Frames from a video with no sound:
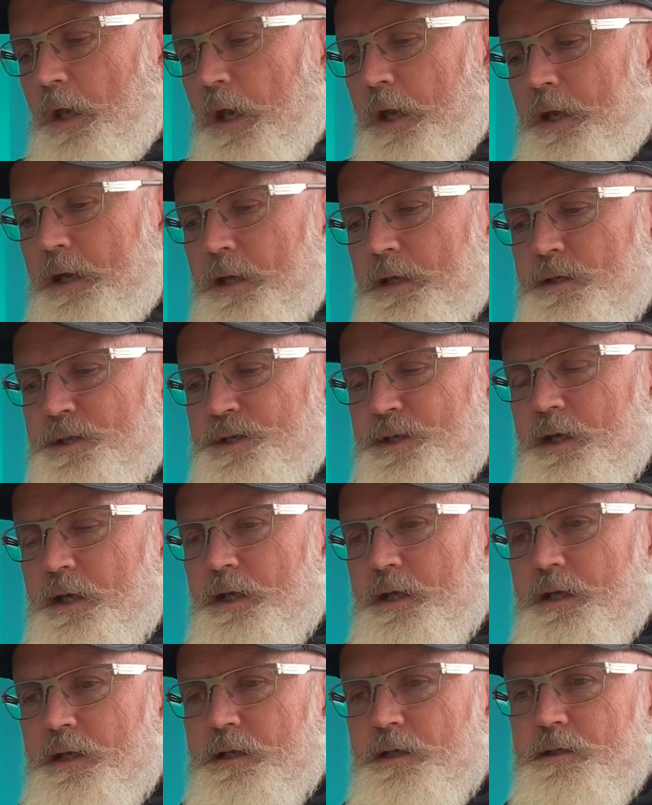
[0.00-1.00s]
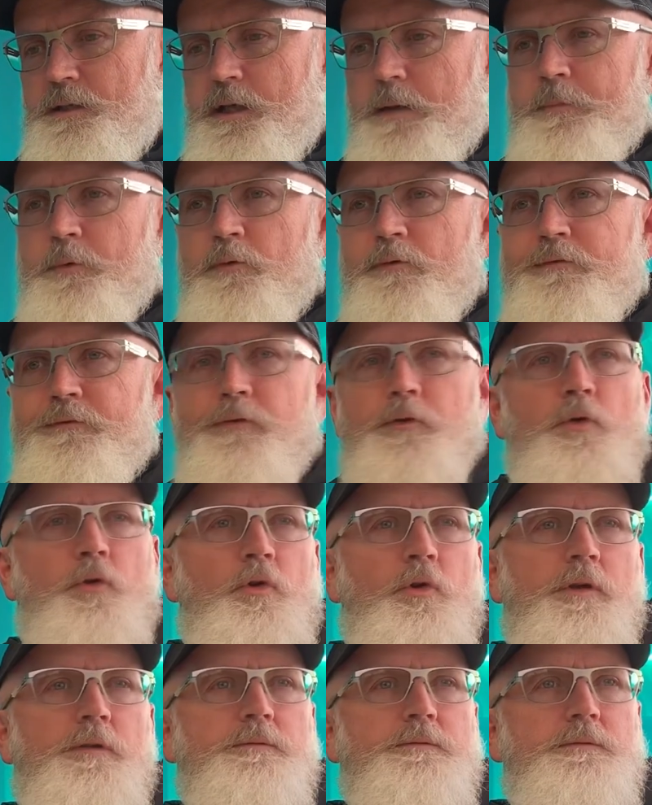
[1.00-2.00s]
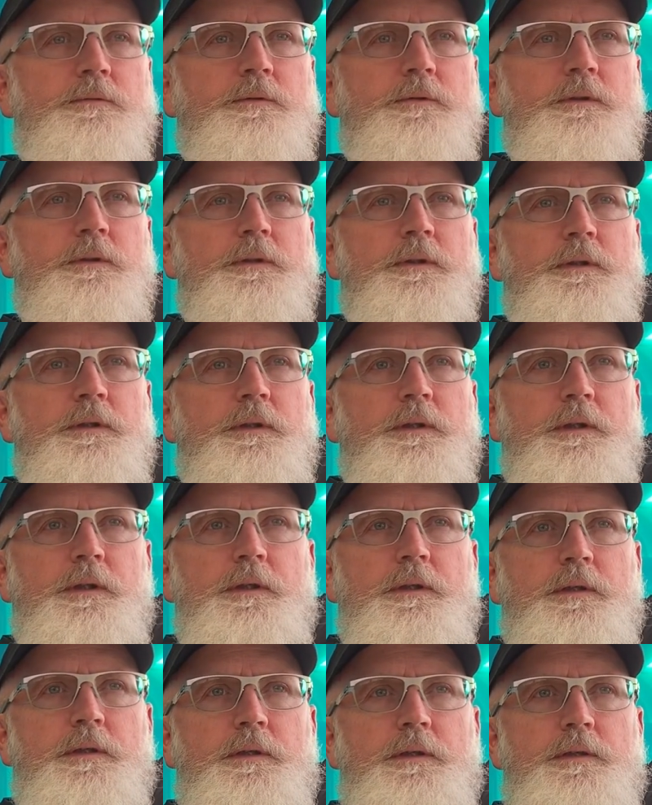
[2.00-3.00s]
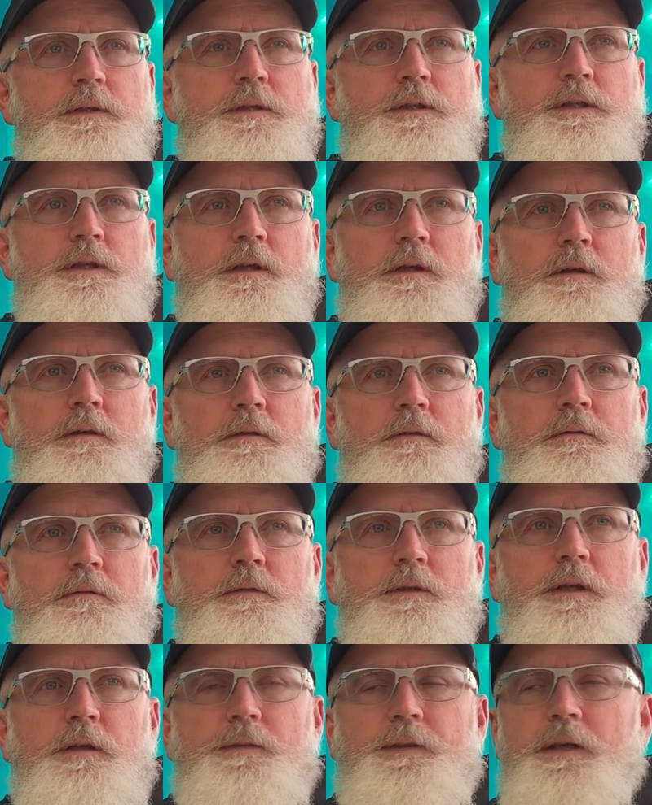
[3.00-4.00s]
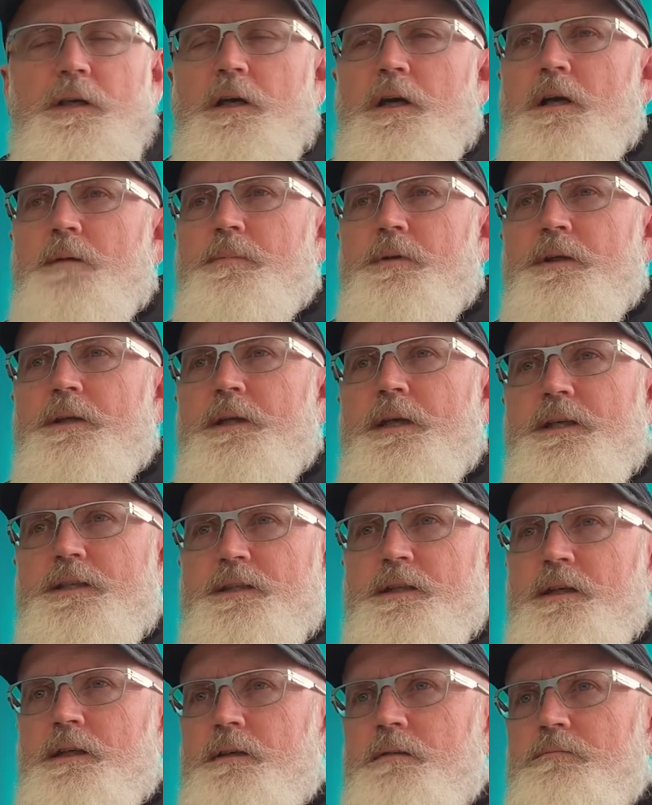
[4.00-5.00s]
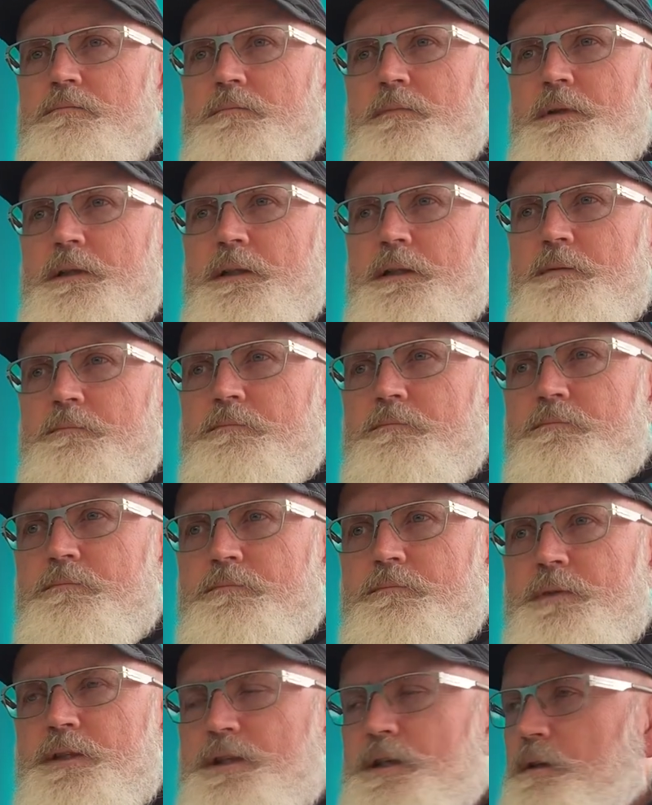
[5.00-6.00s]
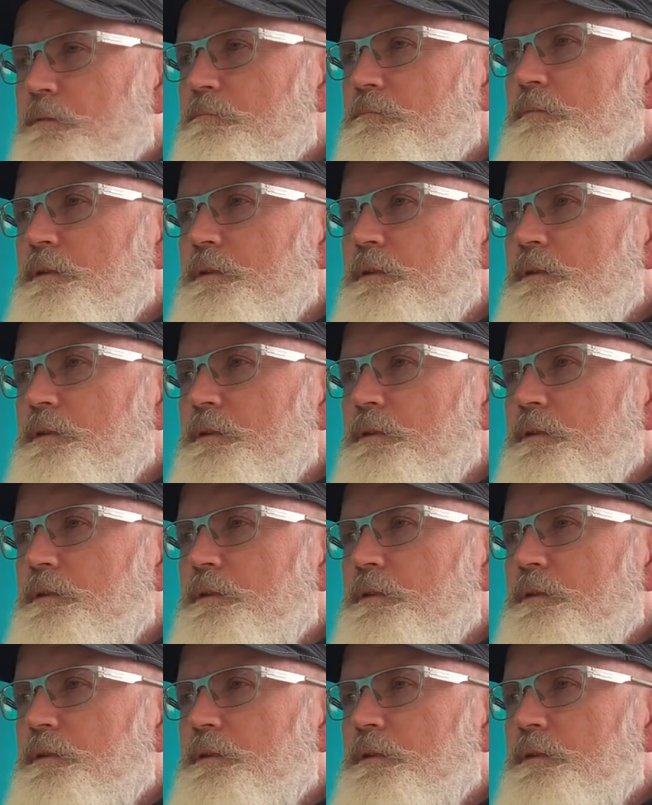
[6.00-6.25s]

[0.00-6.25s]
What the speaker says: has a double floor. So, the library has there's a